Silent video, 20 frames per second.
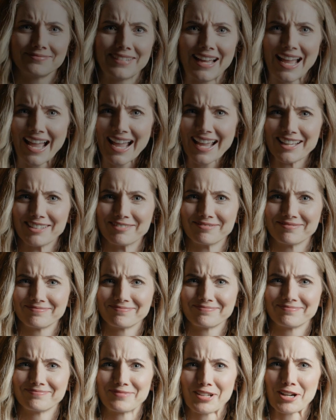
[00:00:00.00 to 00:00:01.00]
Hey,
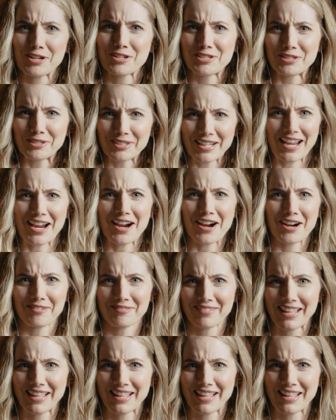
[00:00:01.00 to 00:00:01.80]
you're still here.